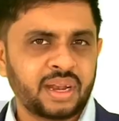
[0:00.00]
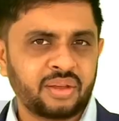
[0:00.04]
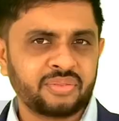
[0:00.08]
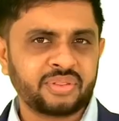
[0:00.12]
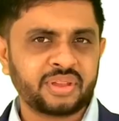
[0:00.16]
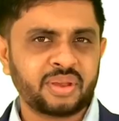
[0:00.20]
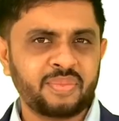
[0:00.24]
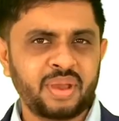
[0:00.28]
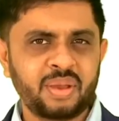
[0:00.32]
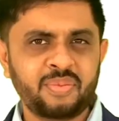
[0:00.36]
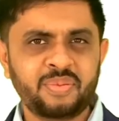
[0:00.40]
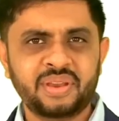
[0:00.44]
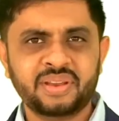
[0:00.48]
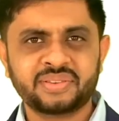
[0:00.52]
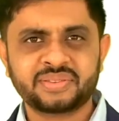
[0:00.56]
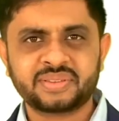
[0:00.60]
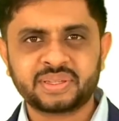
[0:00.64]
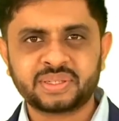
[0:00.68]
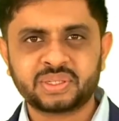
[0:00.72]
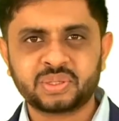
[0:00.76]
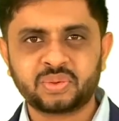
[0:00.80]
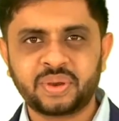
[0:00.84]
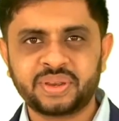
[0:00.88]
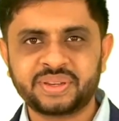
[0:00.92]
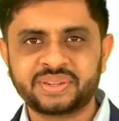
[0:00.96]
Now, there may be a
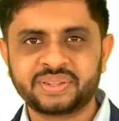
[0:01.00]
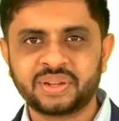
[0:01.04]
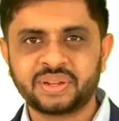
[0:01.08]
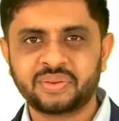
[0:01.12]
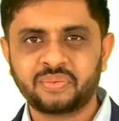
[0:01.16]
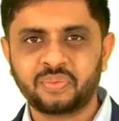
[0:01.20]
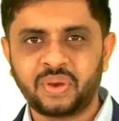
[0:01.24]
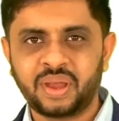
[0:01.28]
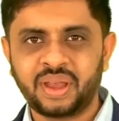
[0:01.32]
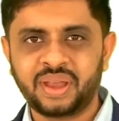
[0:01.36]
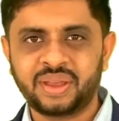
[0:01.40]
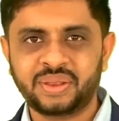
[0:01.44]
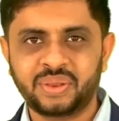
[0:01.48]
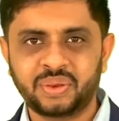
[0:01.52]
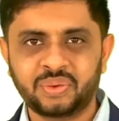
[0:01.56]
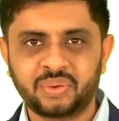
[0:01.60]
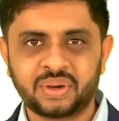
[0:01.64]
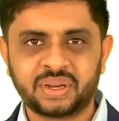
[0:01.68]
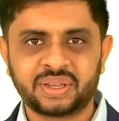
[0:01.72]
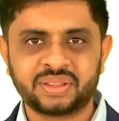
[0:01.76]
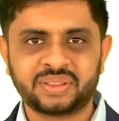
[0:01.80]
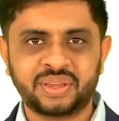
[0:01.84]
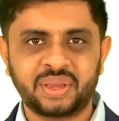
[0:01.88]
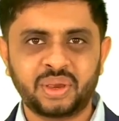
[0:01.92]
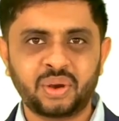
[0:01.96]
situation where you
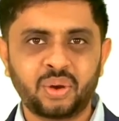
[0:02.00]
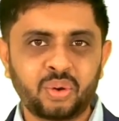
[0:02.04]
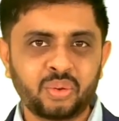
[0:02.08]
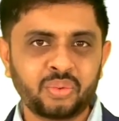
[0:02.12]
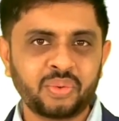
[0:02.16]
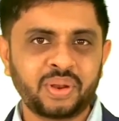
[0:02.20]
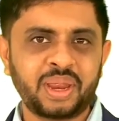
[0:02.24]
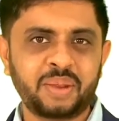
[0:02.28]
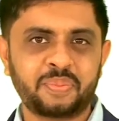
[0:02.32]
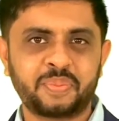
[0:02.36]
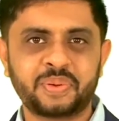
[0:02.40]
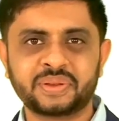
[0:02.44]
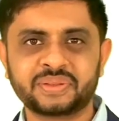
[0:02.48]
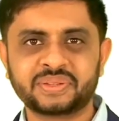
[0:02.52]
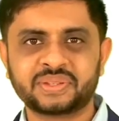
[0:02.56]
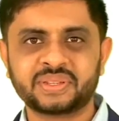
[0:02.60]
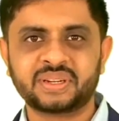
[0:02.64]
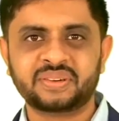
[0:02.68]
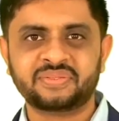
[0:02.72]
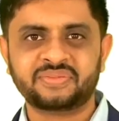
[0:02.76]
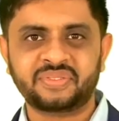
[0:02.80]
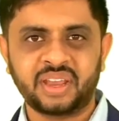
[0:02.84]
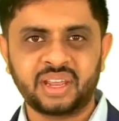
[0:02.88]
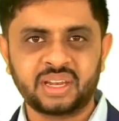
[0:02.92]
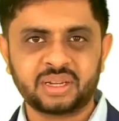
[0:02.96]
are the only person
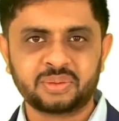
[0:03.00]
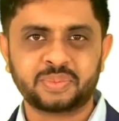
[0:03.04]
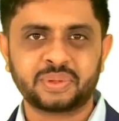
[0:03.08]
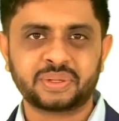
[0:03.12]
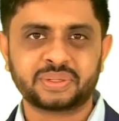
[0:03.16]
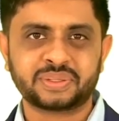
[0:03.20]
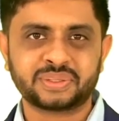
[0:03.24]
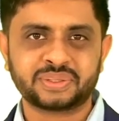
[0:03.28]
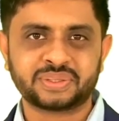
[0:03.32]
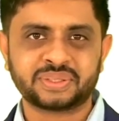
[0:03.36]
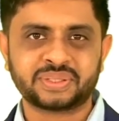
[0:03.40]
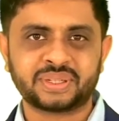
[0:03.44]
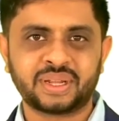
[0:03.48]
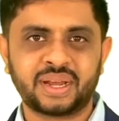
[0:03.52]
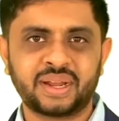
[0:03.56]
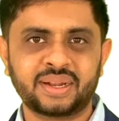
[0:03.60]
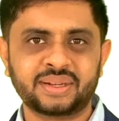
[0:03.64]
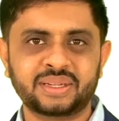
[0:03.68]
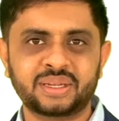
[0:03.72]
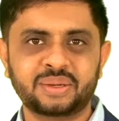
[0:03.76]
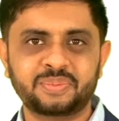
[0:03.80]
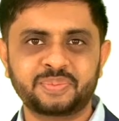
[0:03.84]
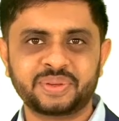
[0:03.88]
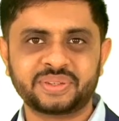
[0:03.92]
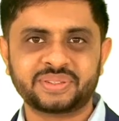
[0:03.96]
available to start
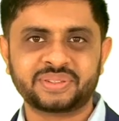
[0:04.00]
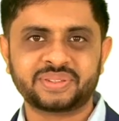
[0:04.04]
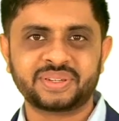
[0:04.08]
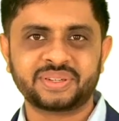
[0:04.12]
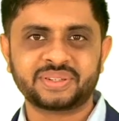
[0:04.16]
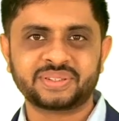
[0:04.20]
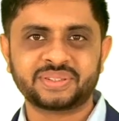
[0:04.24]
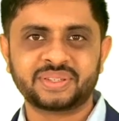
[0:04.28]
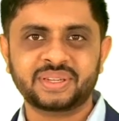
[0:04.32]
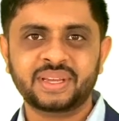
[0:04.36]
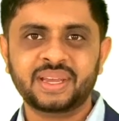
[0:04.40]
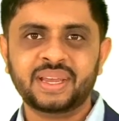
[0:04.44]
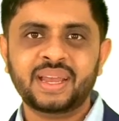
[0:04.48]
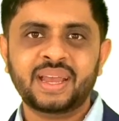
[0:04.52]
a business